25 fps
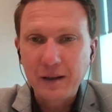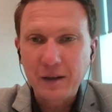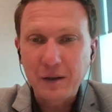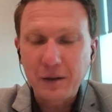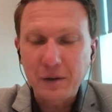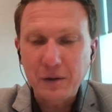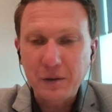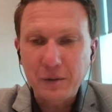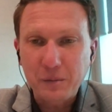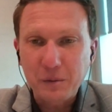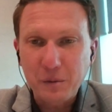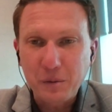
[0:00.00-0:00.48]

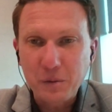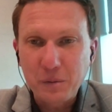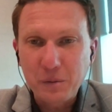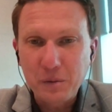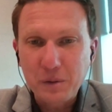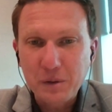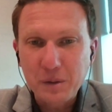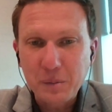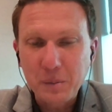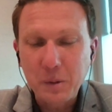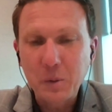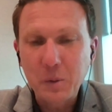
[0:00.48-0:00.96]
like through
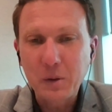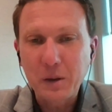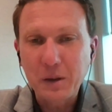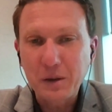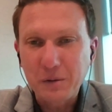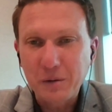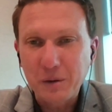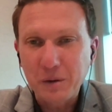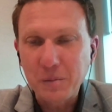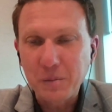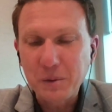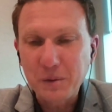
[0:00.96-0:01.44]

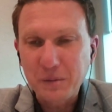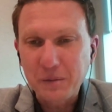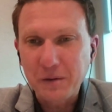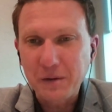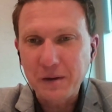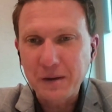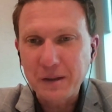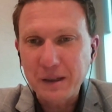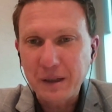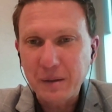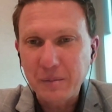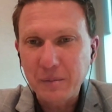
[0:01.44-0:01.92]
sporting groups, for
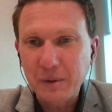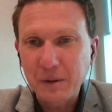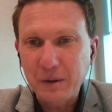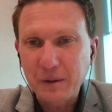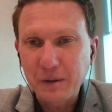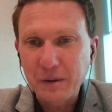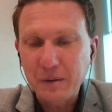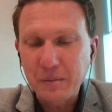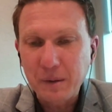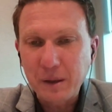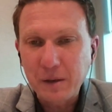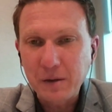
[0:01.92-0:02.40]
example,
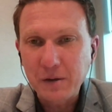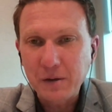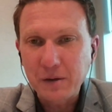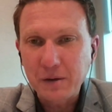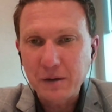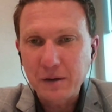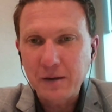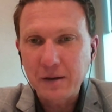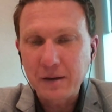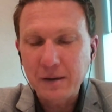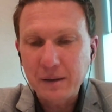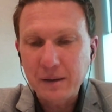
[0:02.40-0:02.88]
that you
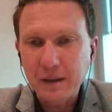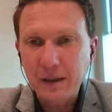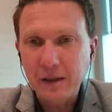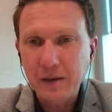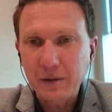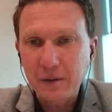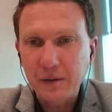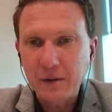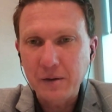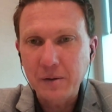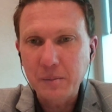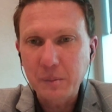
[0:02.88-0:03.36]
mentioned at the
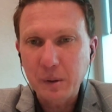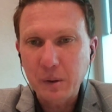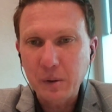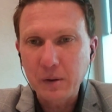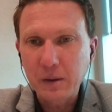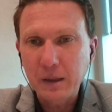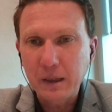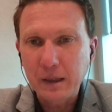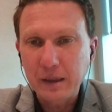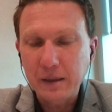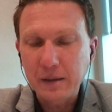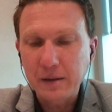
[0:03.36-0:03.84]
start of this
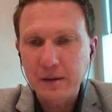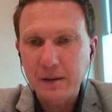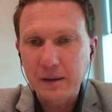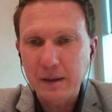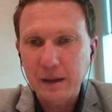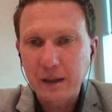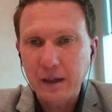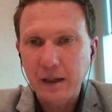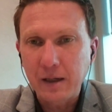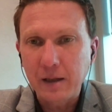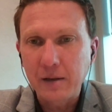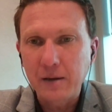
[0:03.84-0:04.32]
podcast,
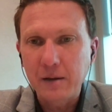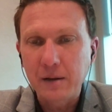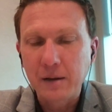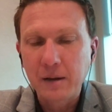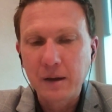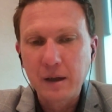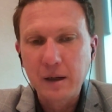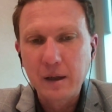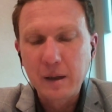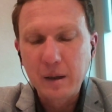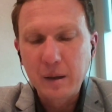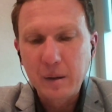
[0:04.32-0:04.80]
and
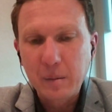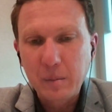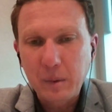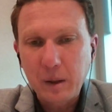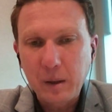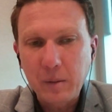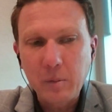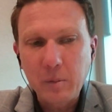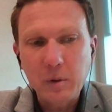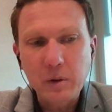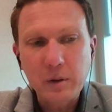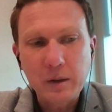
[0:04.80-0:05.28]

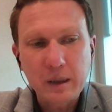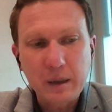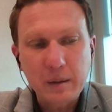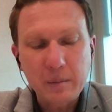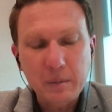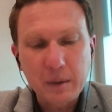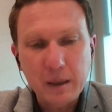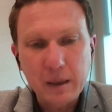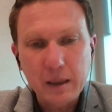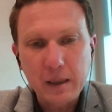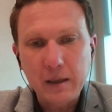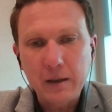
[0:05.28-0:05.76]
people
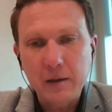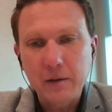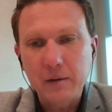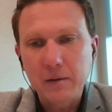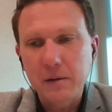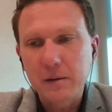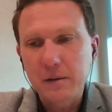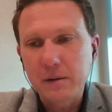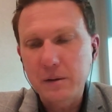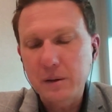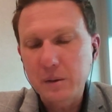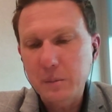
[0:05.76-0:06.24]
coming
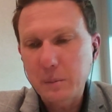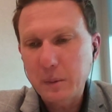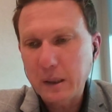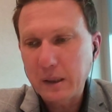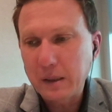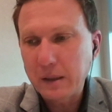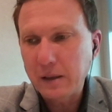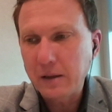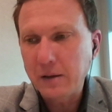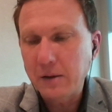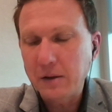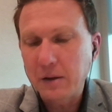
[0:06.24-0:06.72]
out,
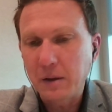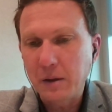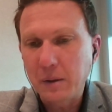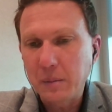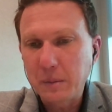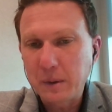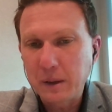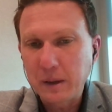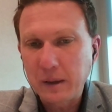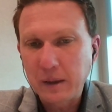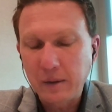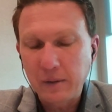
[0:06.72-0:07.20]
spending
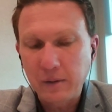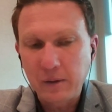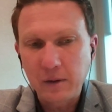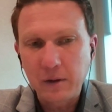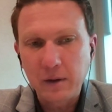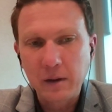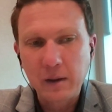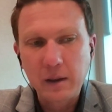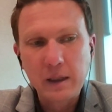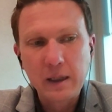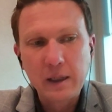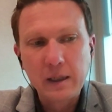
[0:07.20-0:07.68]
time
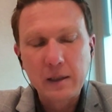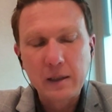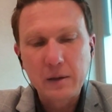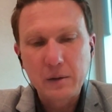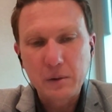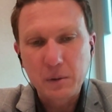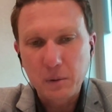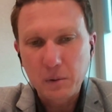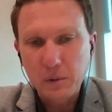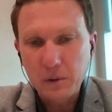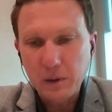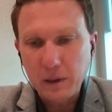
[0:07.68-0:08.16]
together,
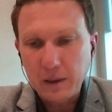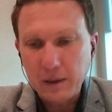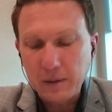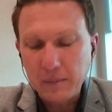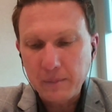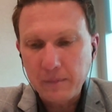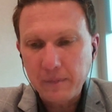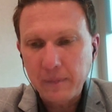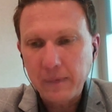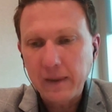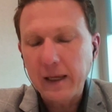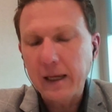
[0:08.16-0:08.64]

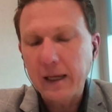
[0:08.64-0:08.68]
talking